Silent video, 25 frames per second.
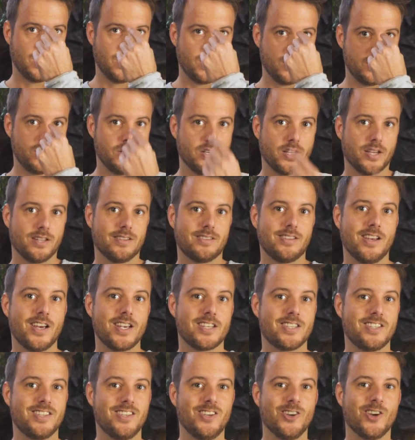as you can
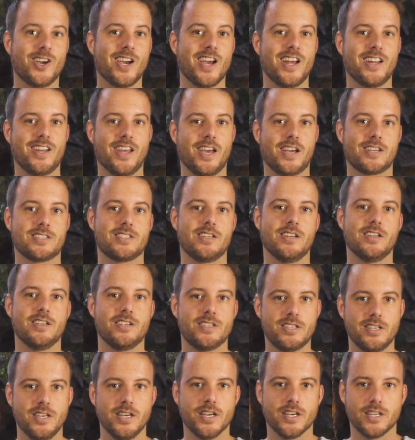test, you can't actually
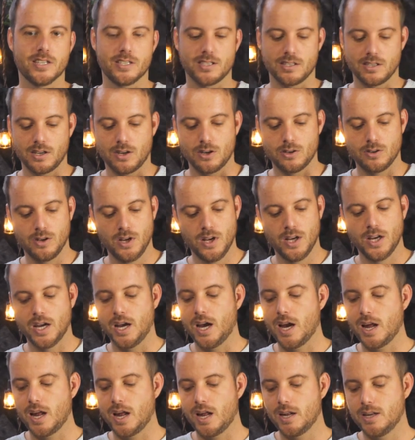see it. So
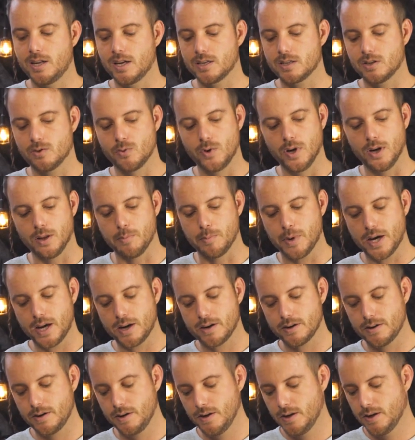it doesn't really
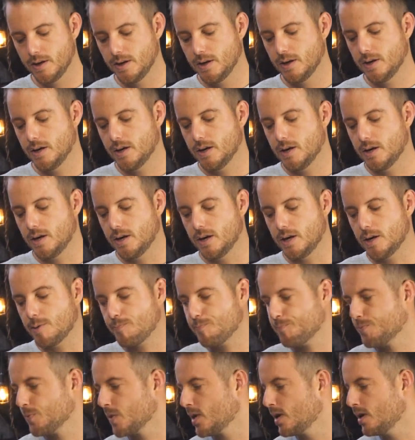matter.
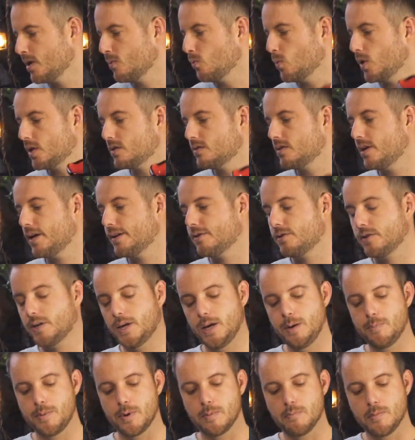One thing to
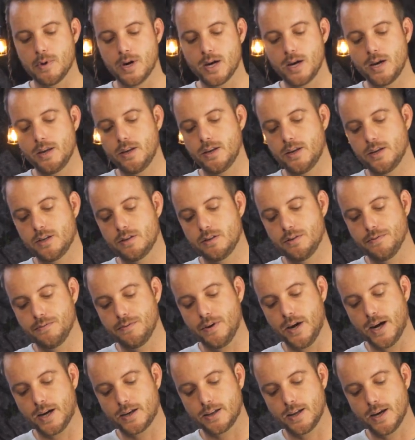keep in mind is the
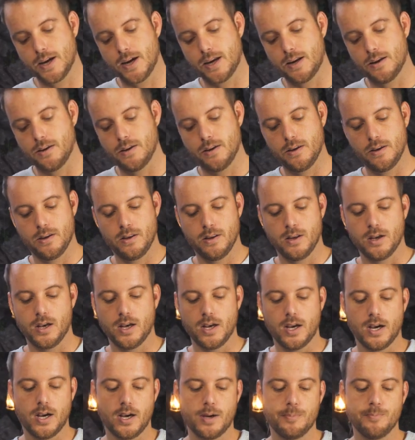fact that
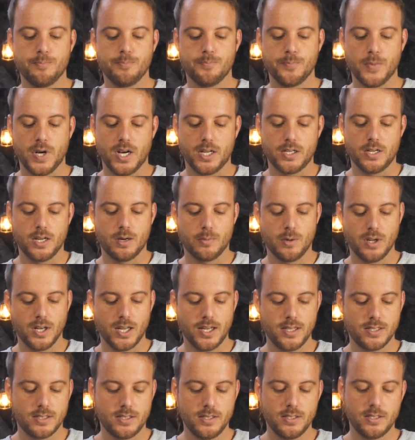a double
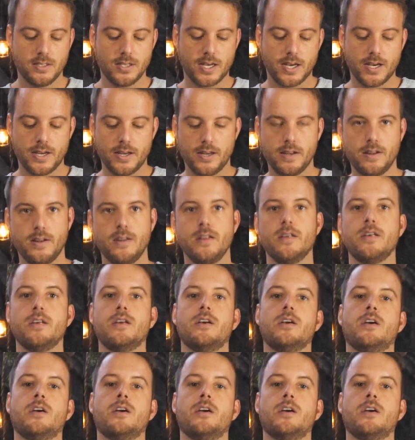lens design